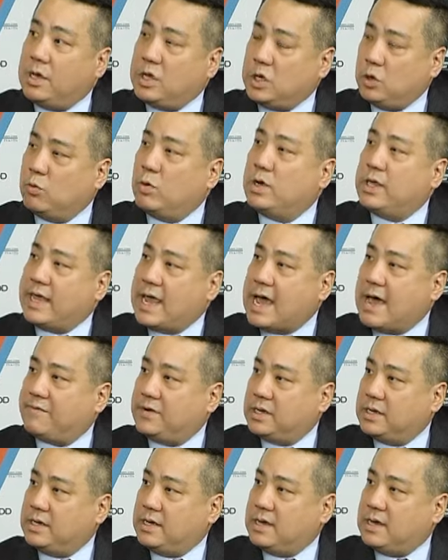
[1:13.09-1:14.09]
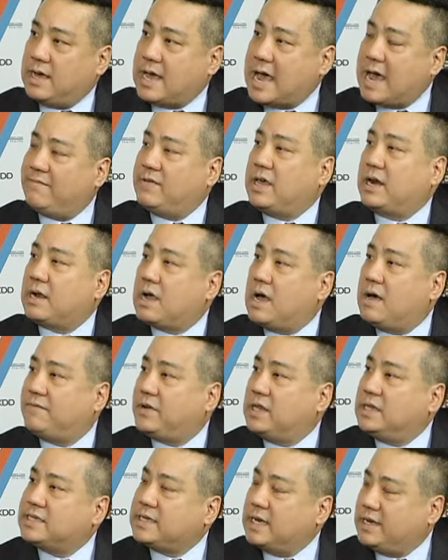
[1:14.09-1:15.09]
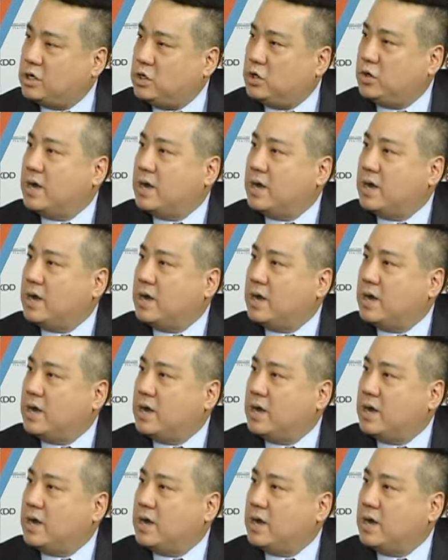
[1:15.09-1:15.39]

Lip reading: you really have to have that confidence and do